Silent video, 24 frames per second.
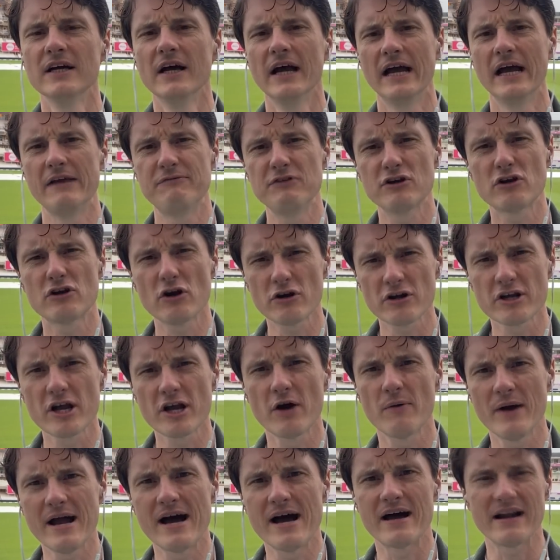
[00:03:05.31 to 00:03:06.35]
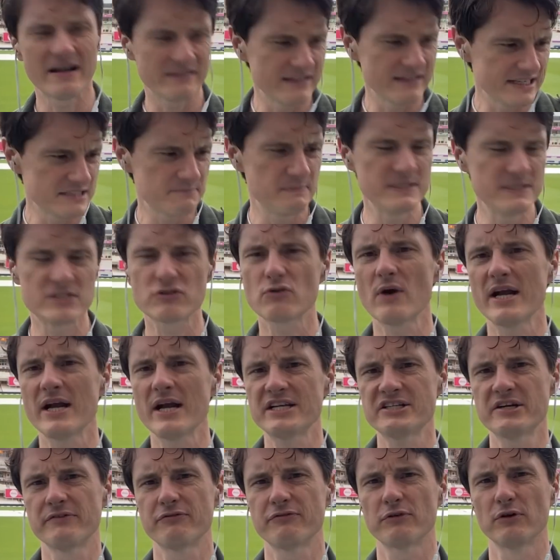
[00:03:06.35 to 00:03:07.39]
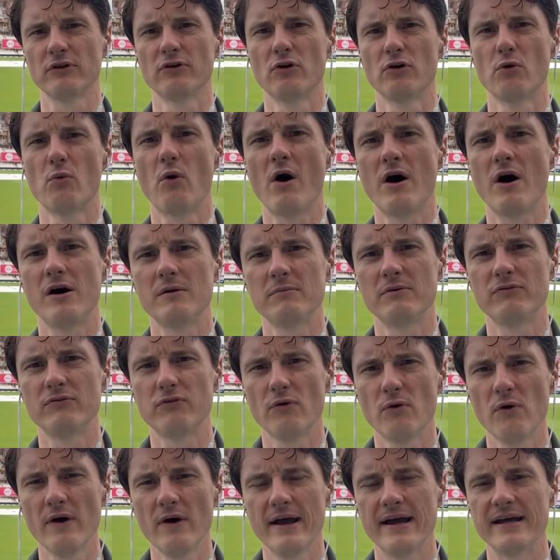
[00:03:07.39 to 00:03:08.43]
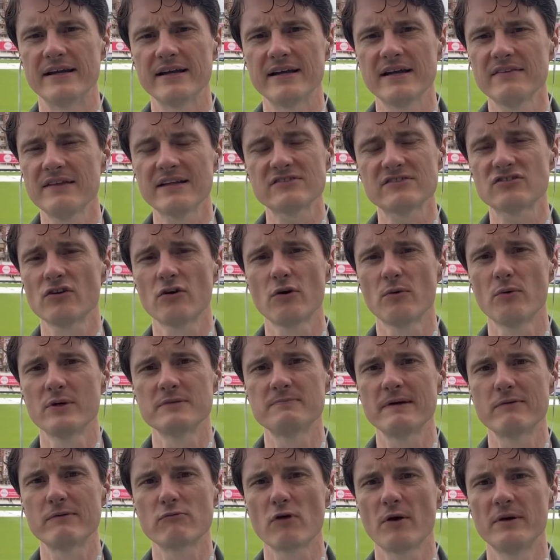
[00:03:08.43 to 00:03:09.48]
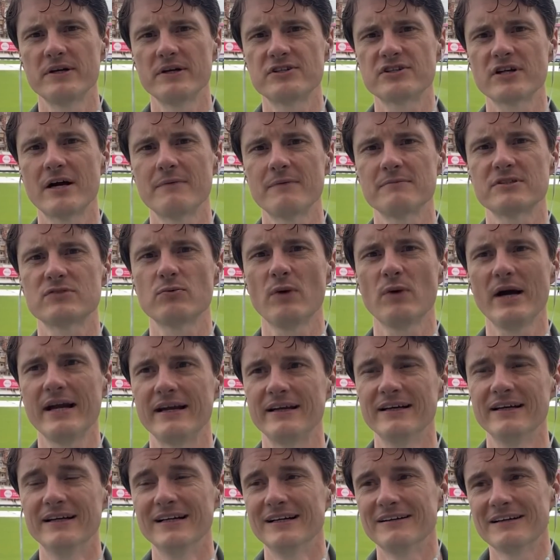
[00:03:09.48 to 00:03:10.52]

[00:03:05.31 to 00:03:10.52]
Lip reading: If you're going to go out, at least be scratchy for a little while beforehand. And that's not always been Rohit Sharma's way.